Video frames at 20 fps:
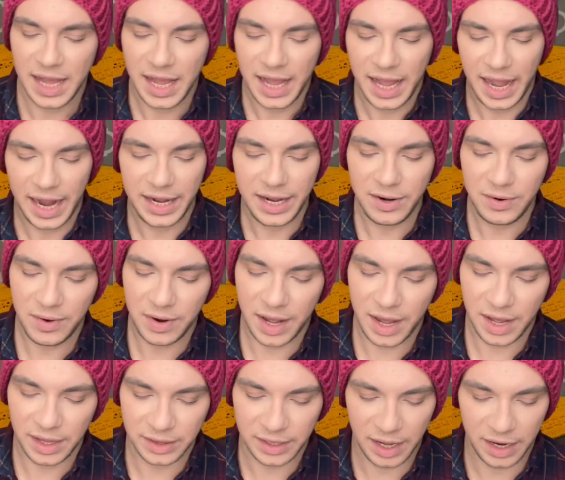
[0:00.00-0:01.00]
I know
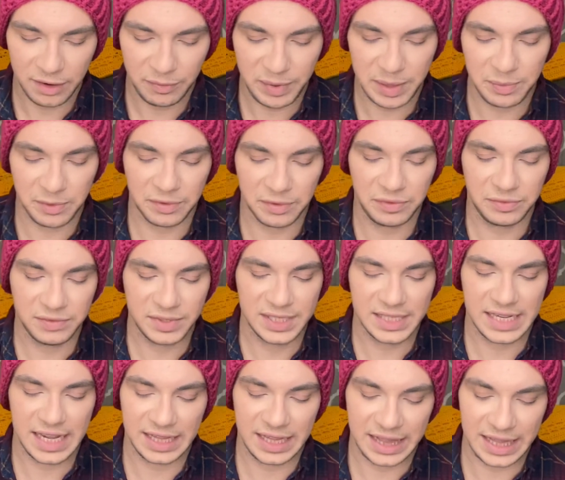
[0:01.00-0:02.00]
a lot of people
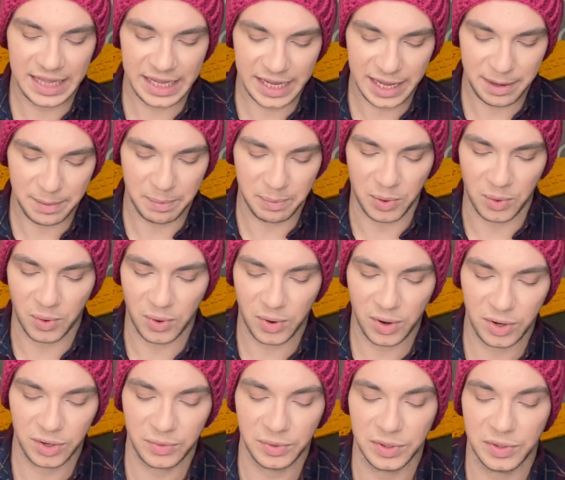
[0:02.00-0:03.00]
say that they get
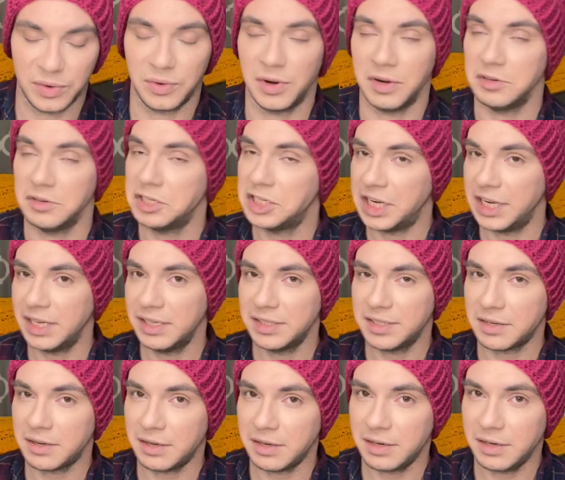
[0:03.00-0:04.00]
bored with crocheting
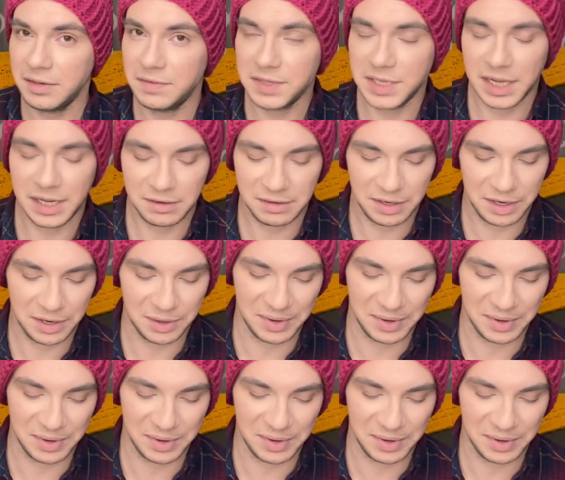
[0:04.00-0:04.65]
scarves. I don't know